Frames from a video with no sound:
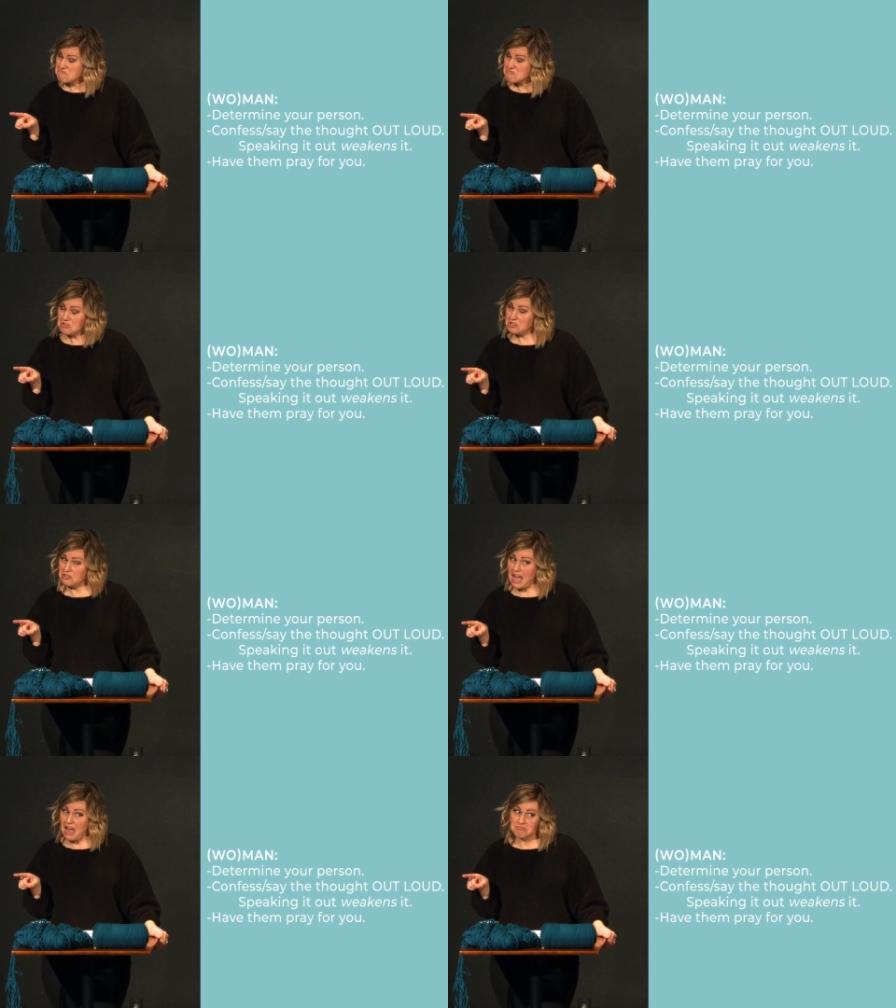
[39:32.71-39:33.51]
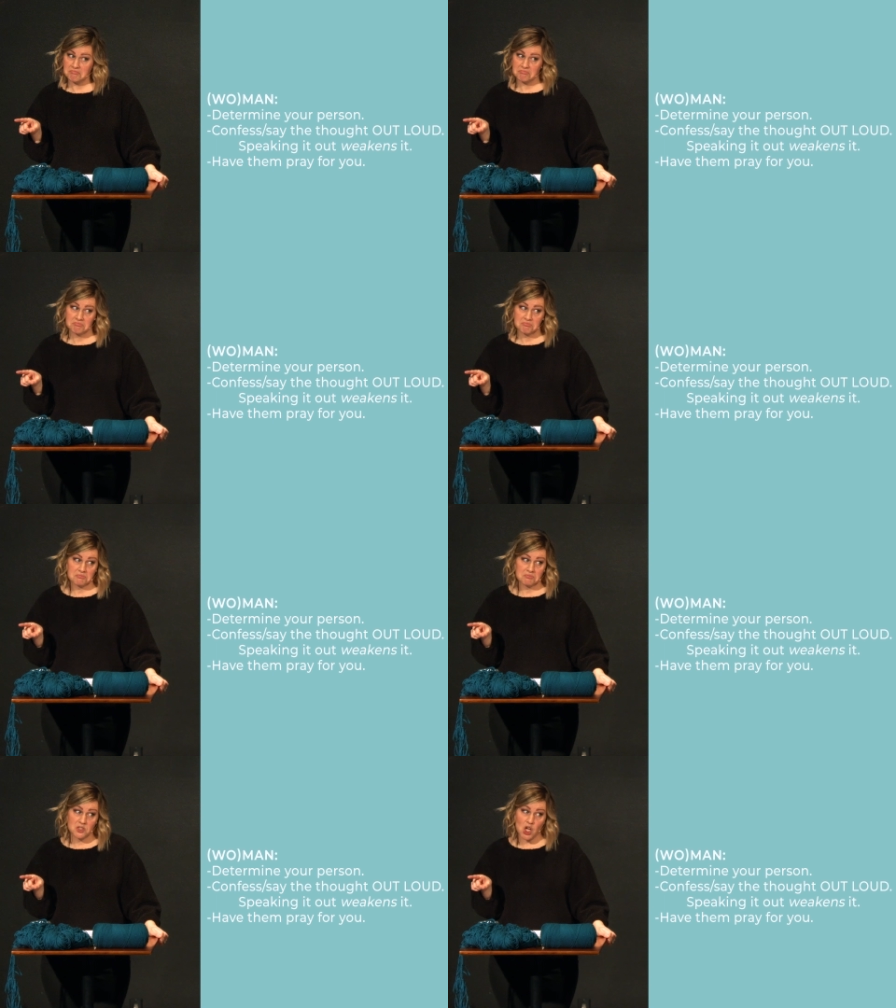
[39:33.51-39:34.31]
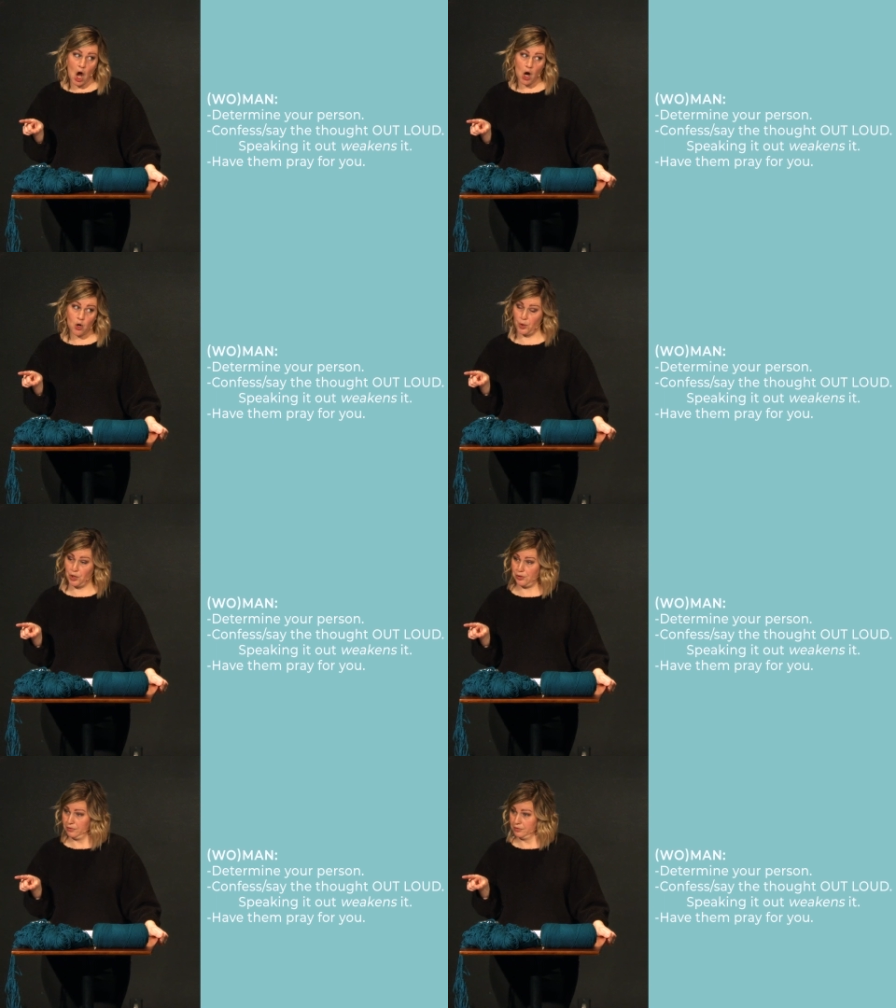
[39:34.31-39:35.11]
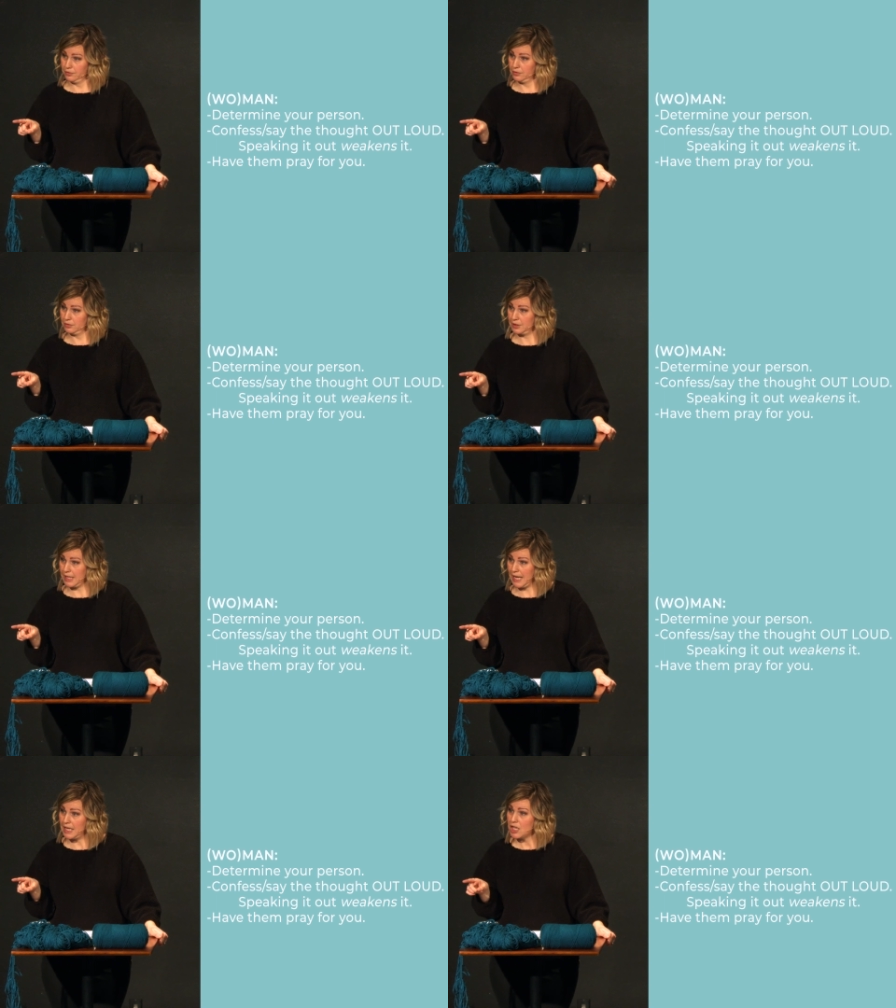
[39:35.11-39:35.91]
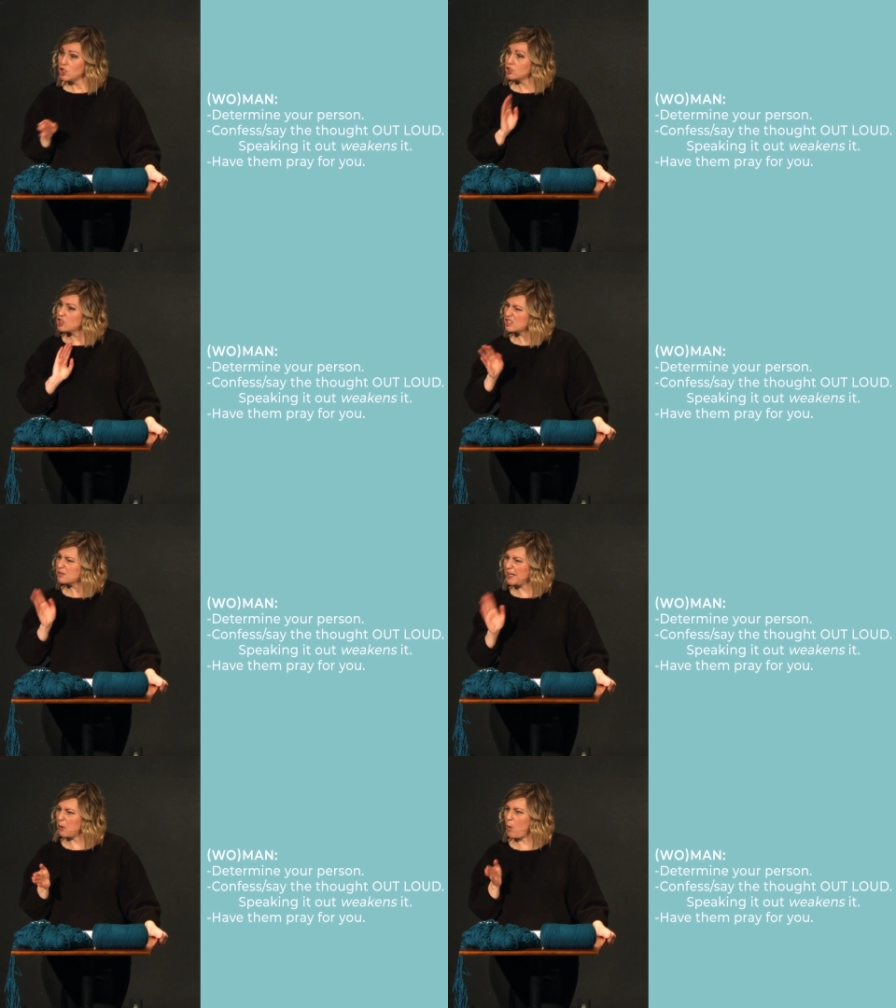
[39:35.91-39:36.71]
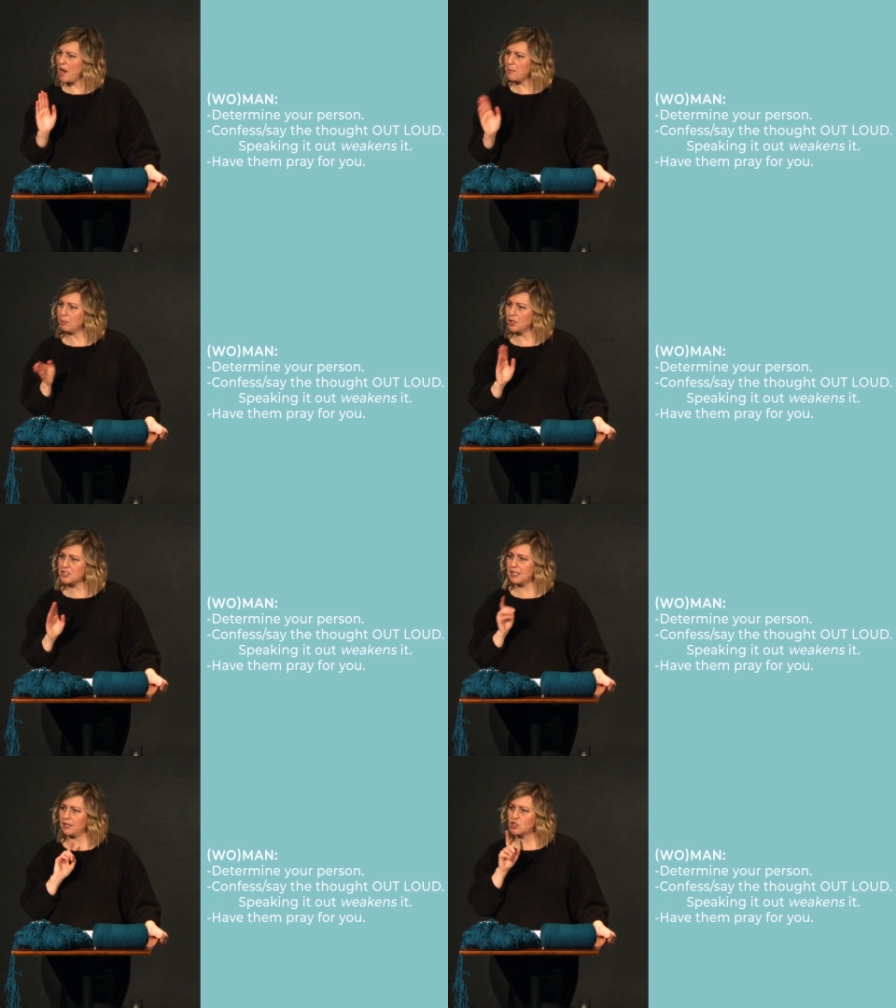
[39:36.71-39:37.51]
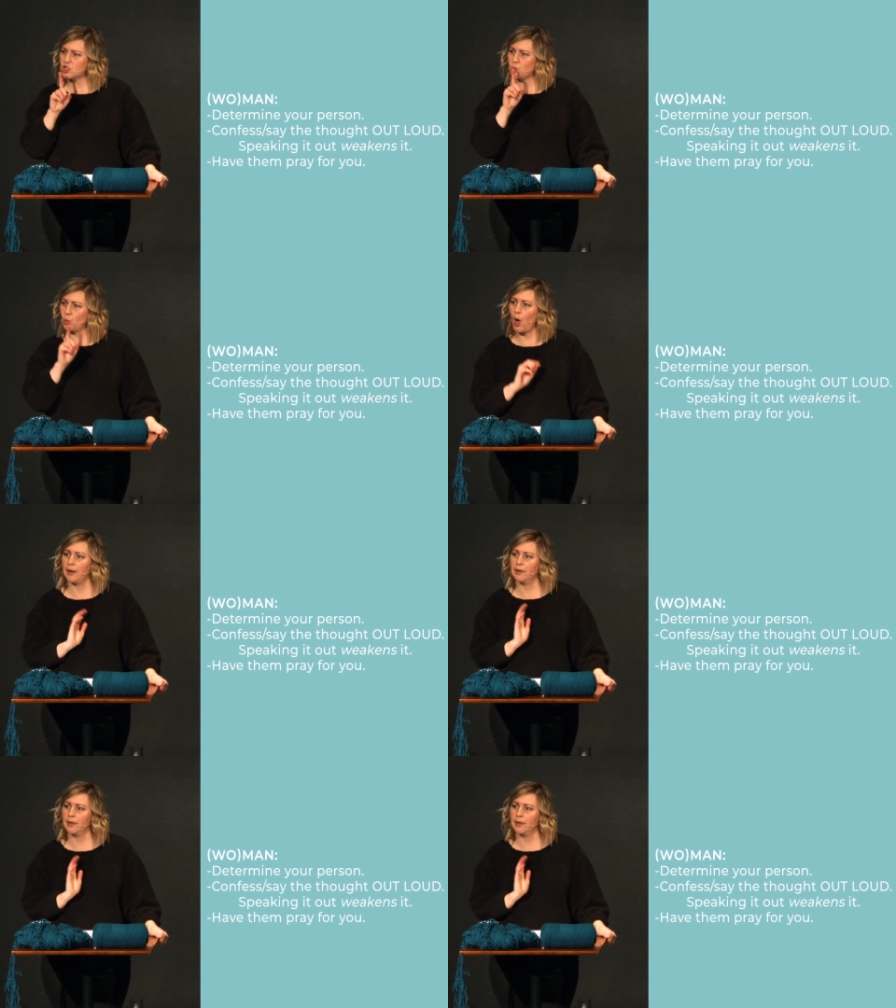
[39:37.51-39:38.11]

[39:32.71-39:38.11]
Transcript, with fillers: Don't do that. It's awkward, okay? Just pick one person, just one,